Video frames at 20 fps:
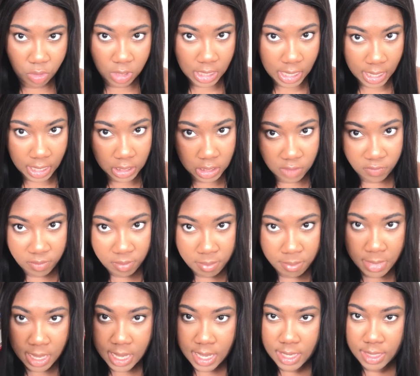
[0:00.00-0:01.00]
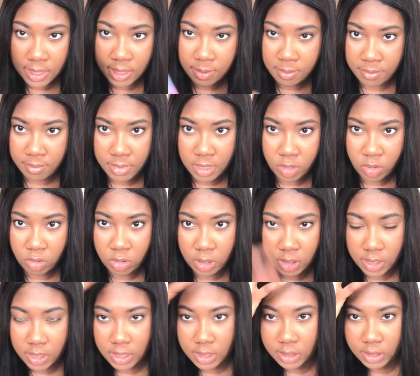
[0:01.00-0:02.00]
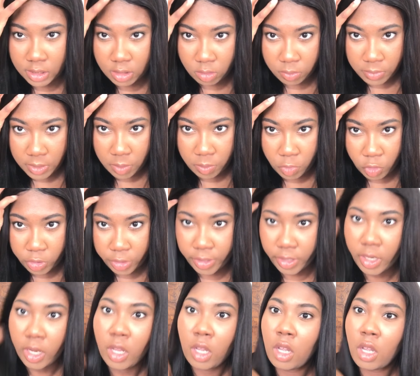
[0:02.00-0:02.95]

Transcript: kind of make the middle look a little bit more